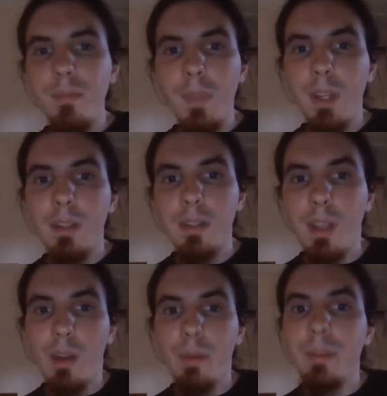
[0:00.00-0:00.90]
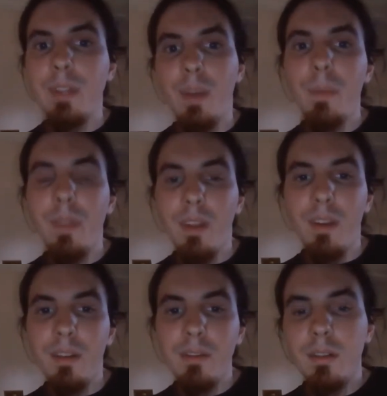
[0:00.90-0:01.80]
So, down with
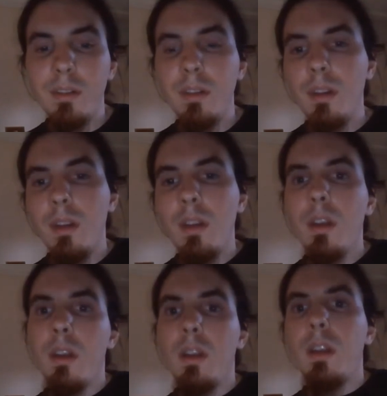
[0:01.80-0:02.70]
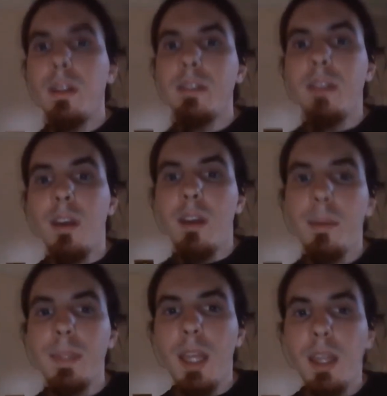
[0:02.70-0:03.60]
that. It's duh, I'm
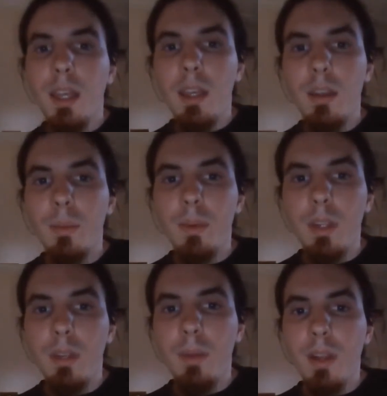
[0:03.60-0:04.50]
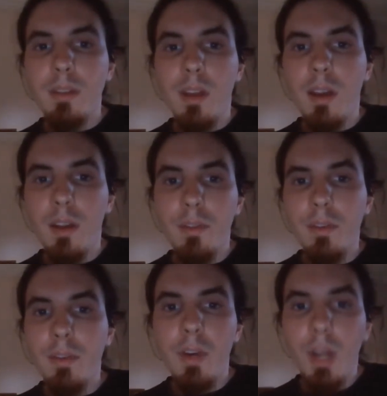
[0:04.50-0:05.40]
psychic. and it's all for
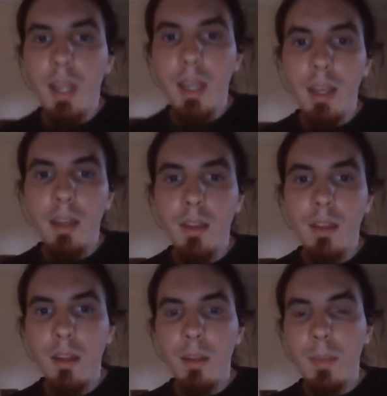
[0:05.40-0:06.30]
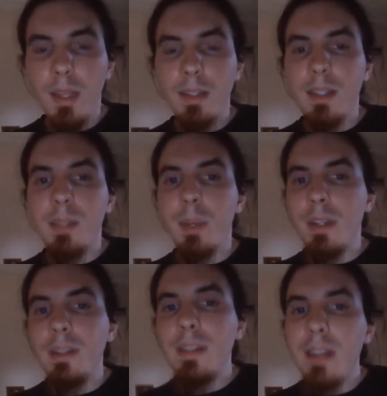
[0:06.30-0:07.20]
free because the experience
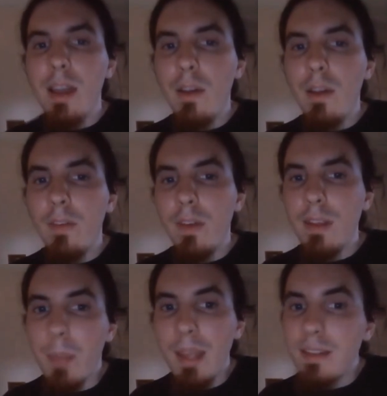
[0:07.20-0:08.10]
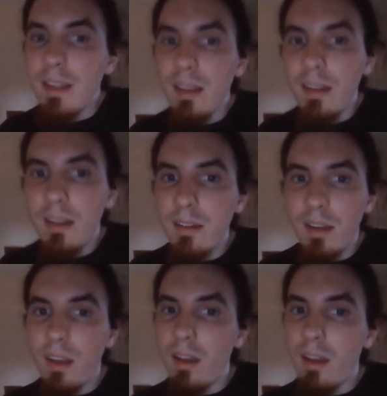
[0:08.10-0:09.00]
itself is amazing.
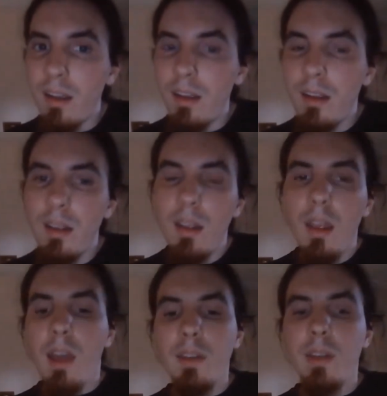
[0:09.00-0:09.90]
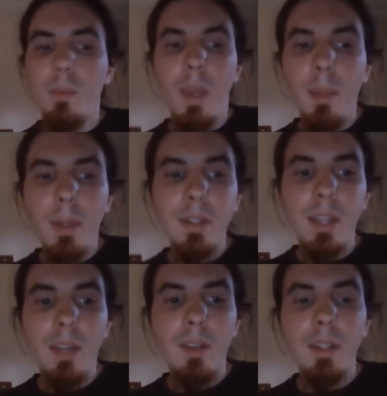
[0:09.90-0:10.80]
Duh. I've done way better psychic
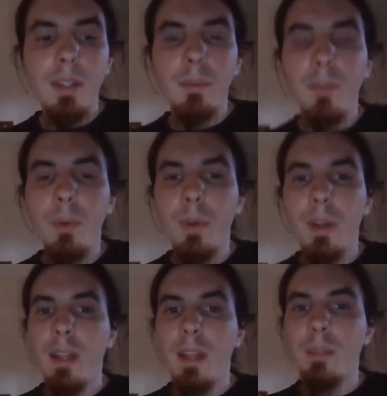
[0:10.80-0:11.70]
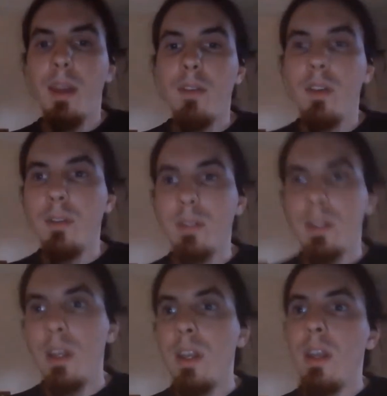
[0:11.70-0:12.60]
readings before, and that's why I have all those
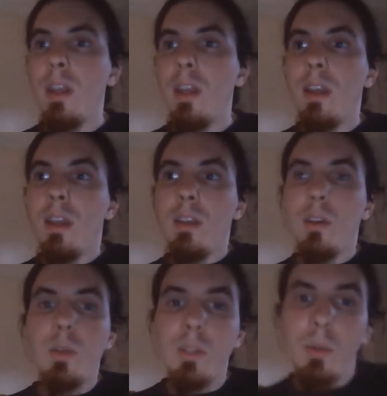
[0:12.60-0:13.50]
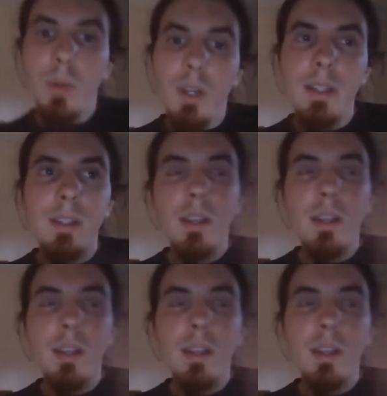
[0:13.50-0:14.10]
ghost stories